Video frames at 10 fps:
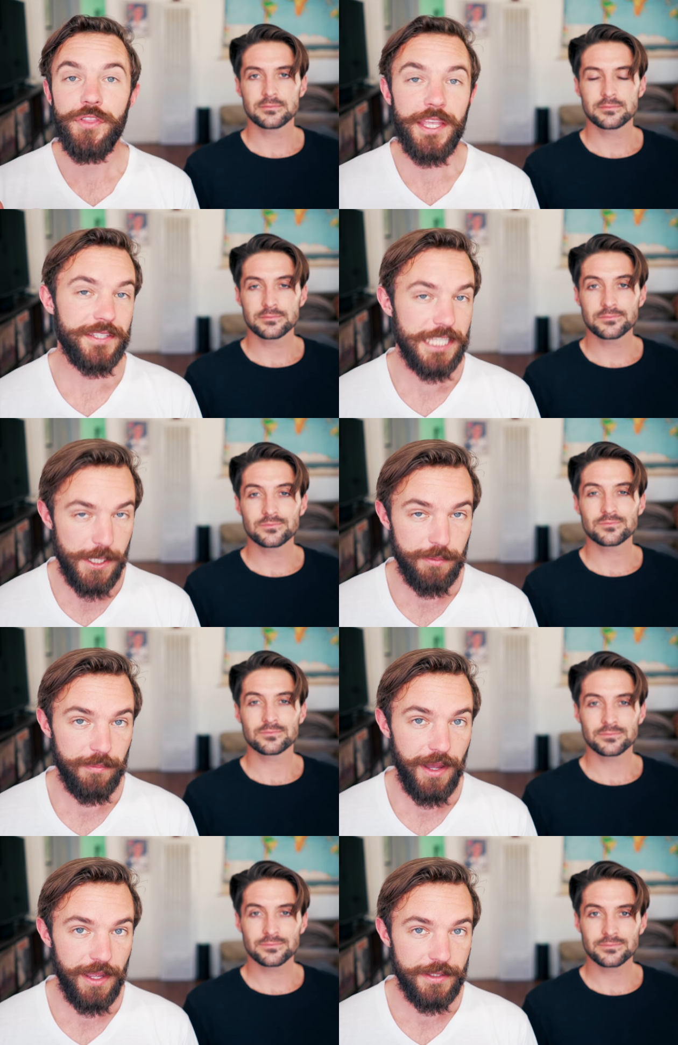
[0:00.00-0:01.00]
Speaker 1: more things to keep in
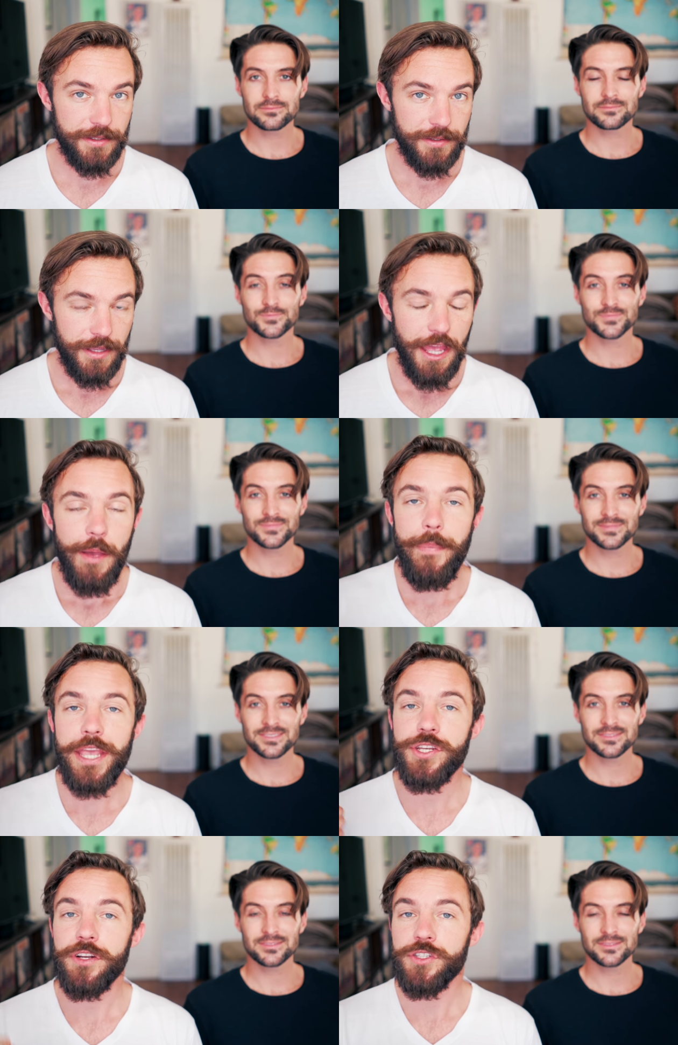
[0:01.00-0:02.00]
mind.
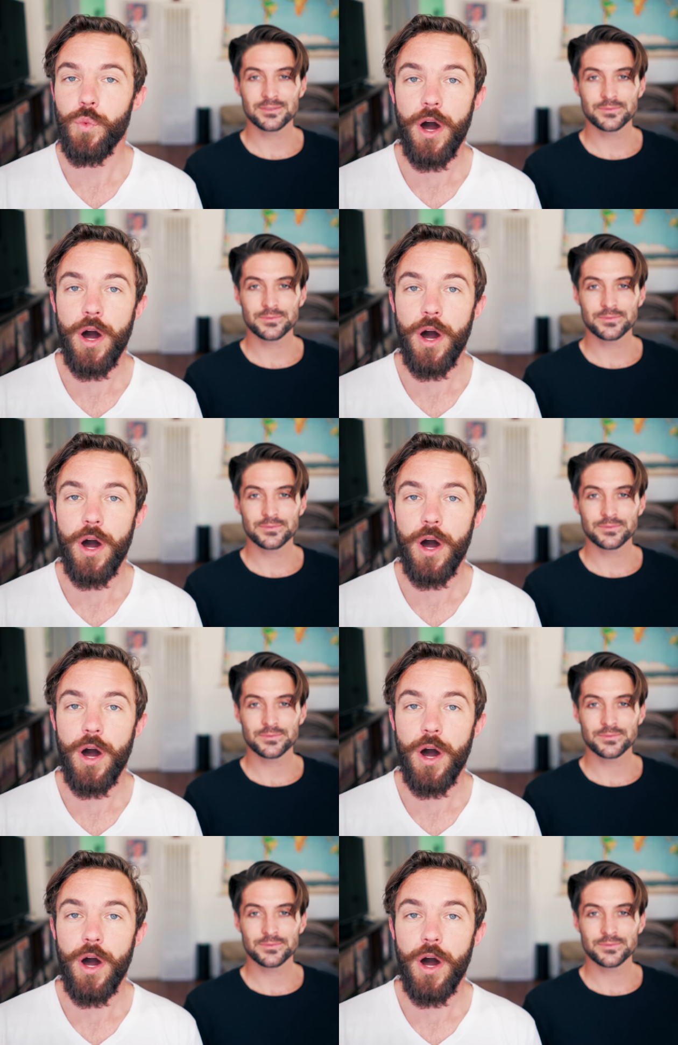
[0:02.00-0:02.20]
Make sure it's